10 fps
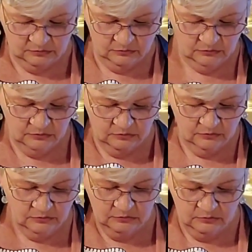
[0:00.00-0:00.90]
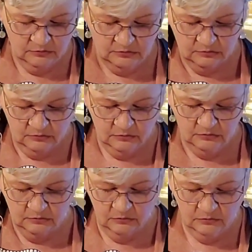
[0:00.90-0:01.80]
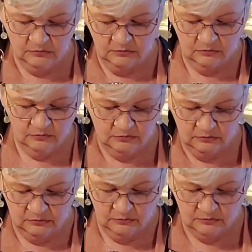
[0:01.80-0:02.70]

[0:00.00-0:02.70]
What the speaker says: see the color change in it.